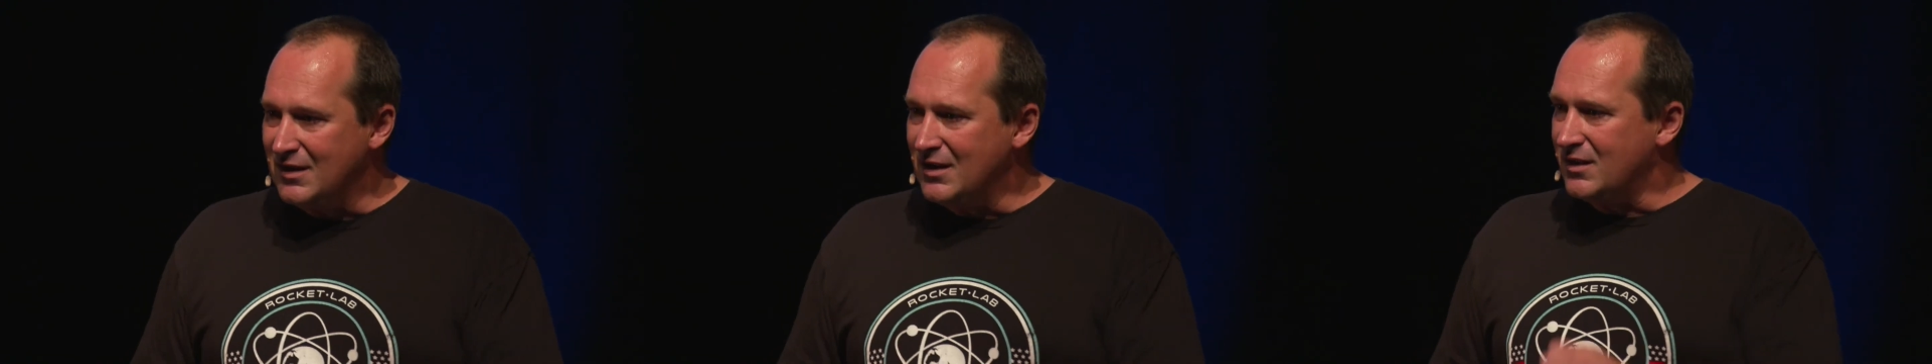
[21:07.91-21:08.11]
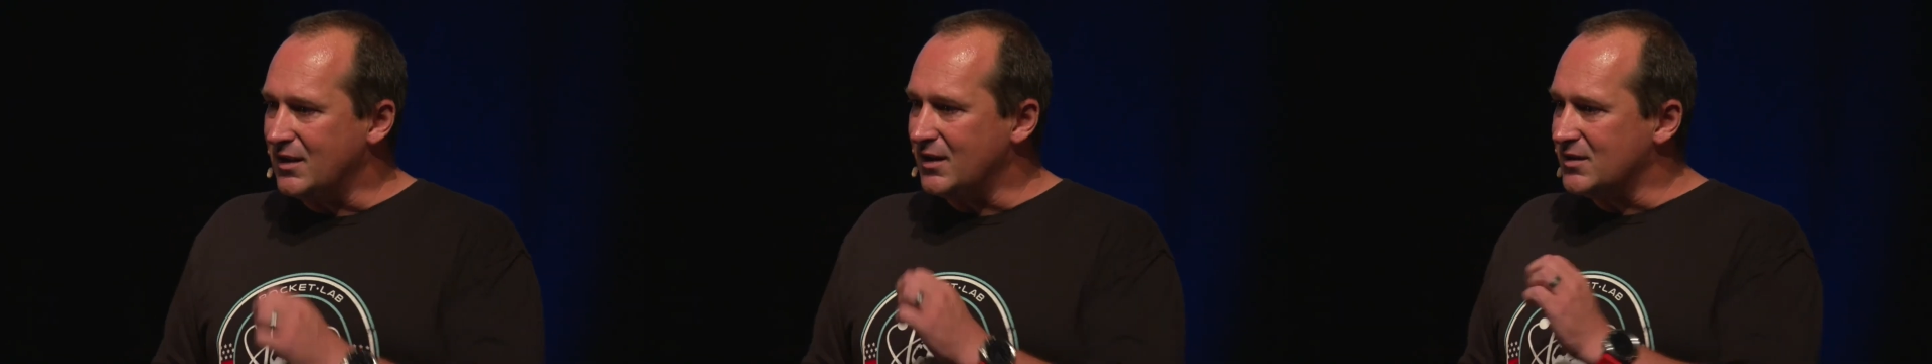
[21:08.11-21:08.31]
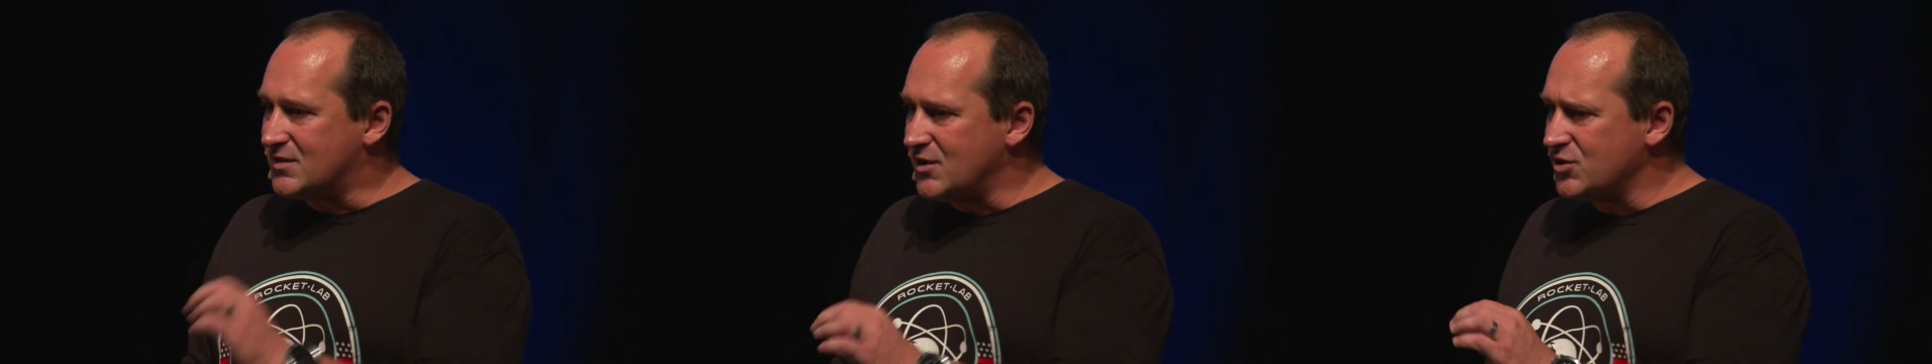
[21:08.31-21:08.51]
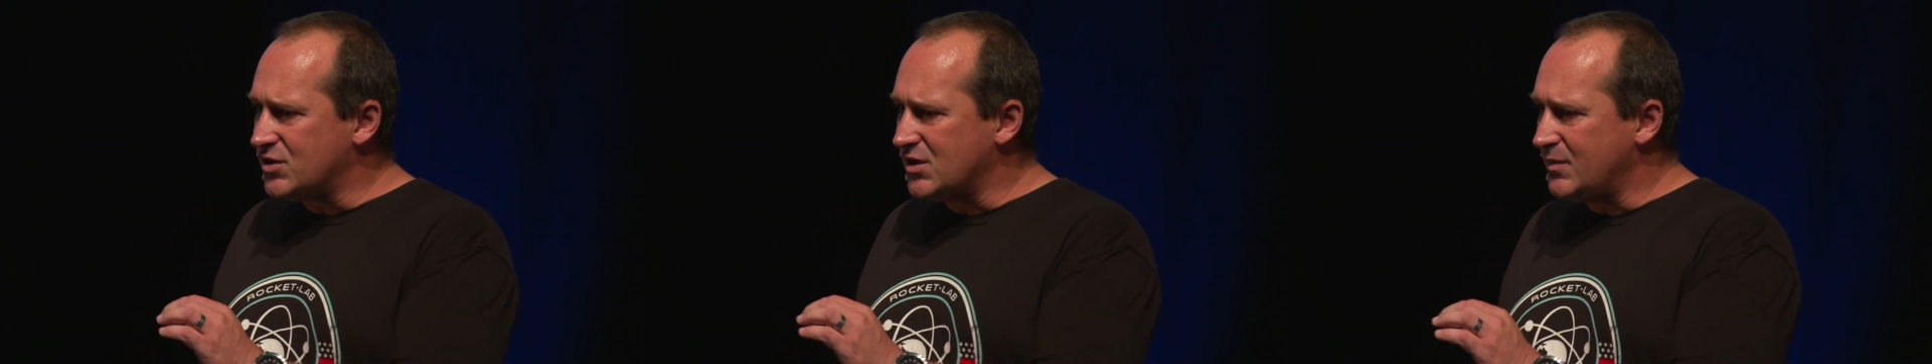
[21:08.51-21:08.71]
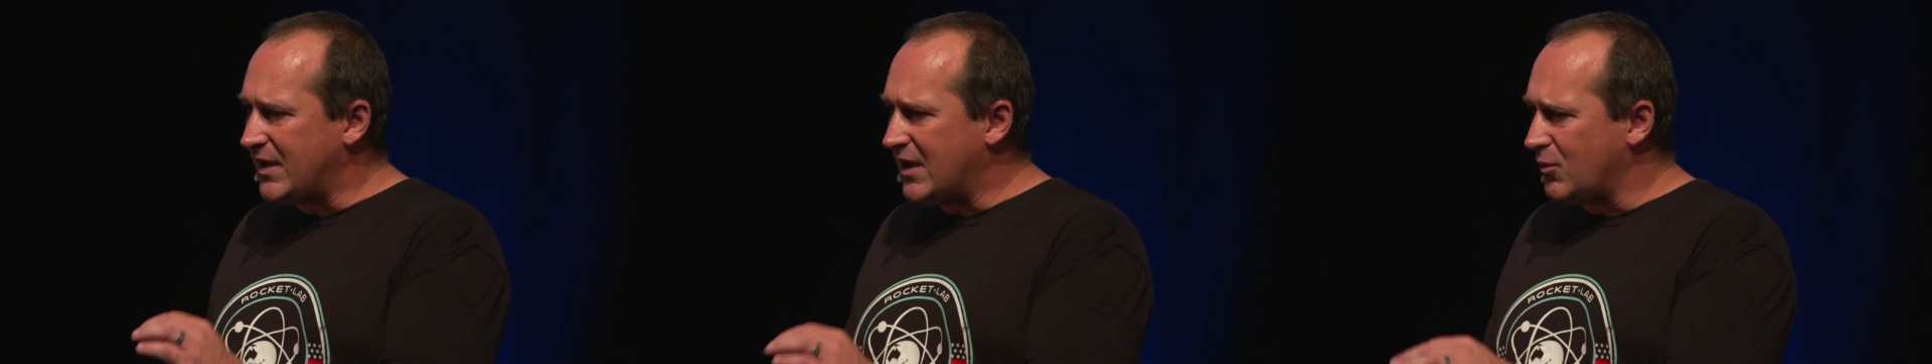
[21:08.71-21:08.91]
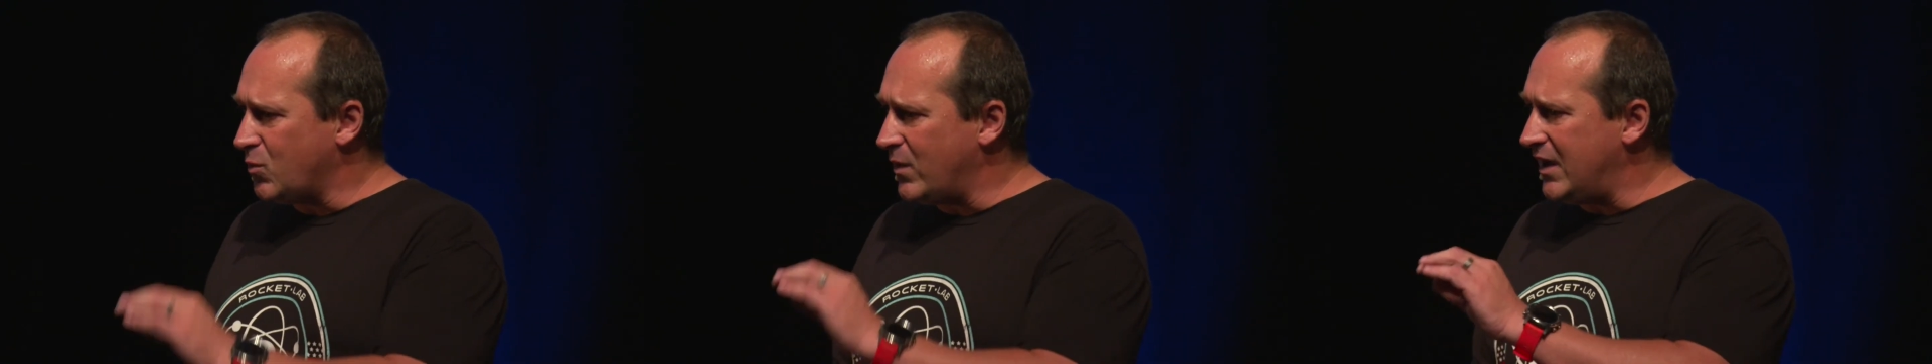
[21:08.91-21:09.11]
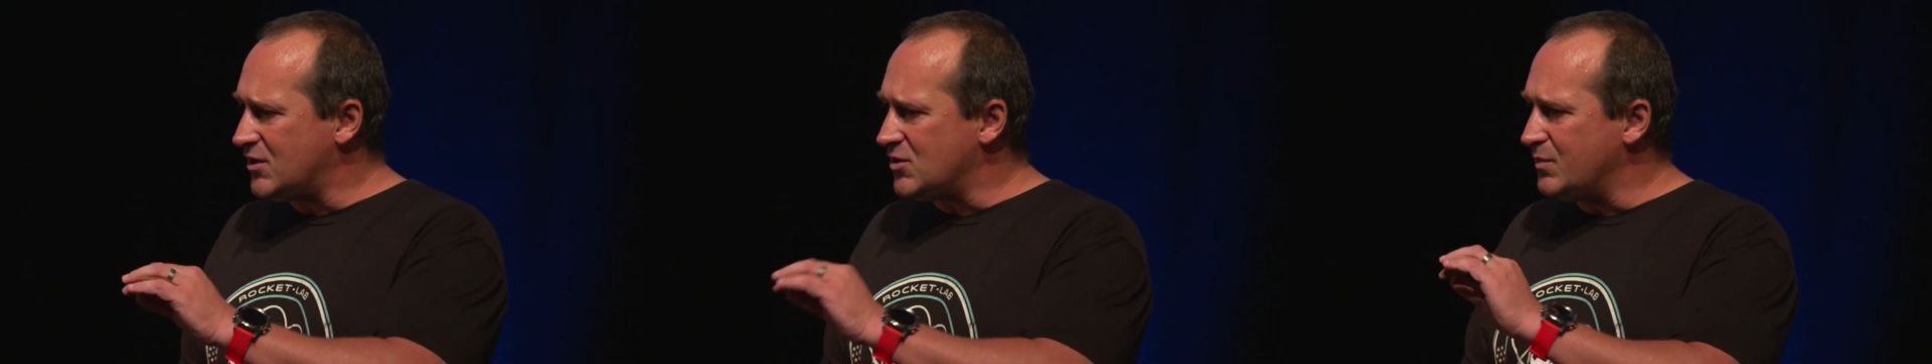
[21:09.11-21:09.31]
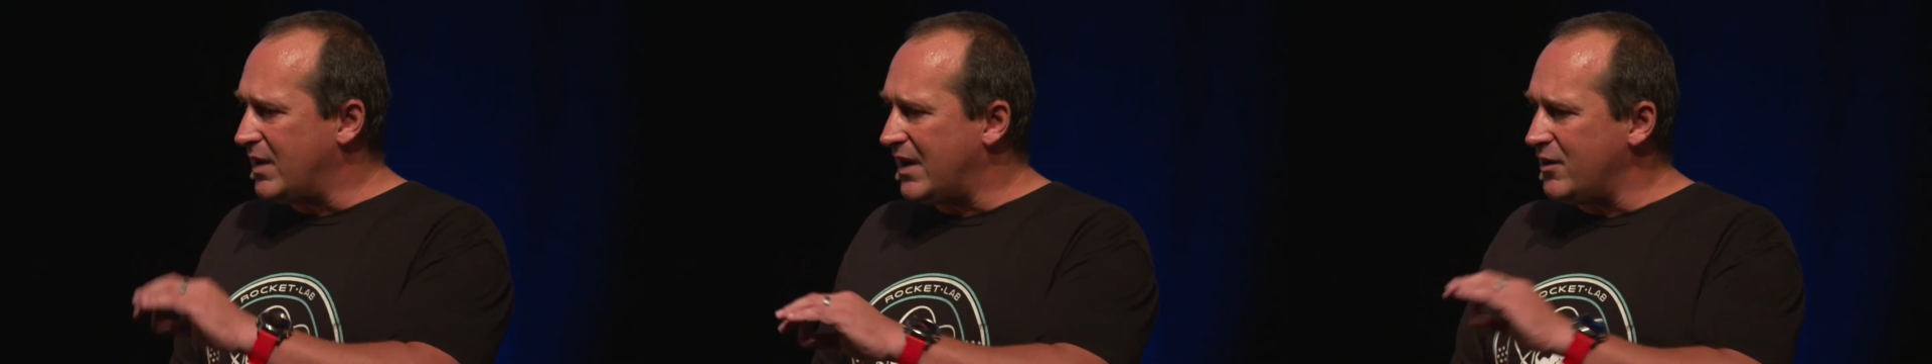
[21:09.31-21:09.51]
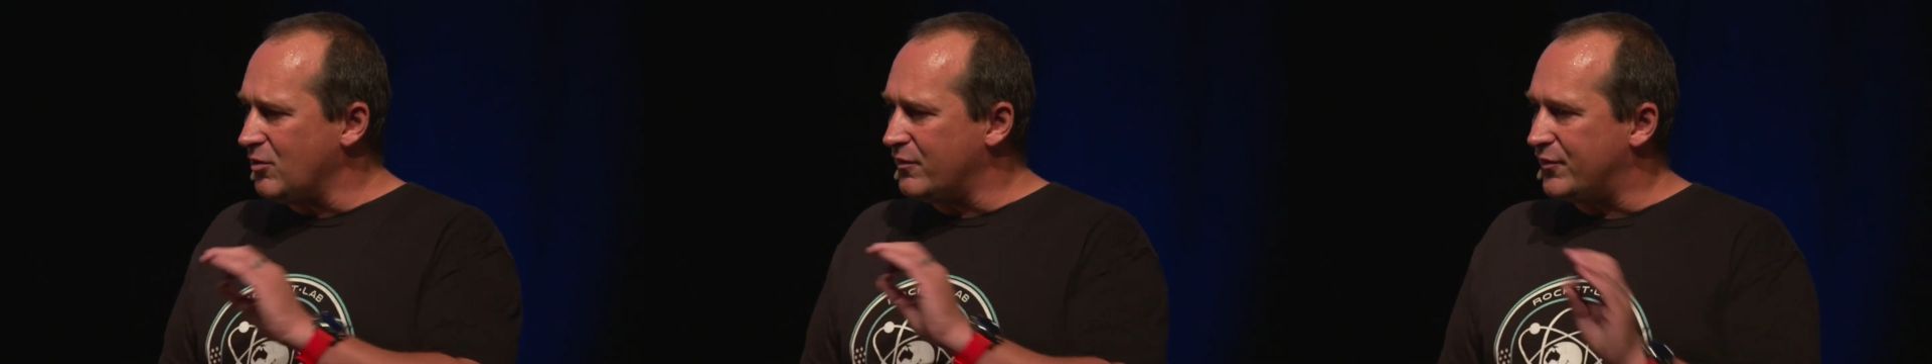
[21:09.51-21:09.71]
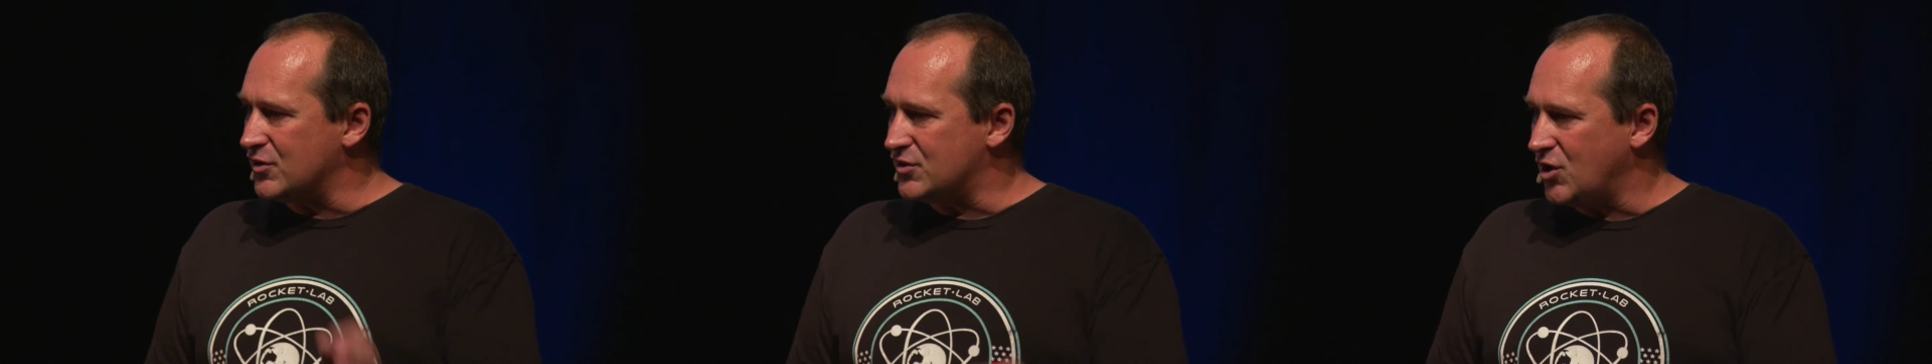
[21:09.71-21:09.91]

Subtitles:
the decision about where to buy your first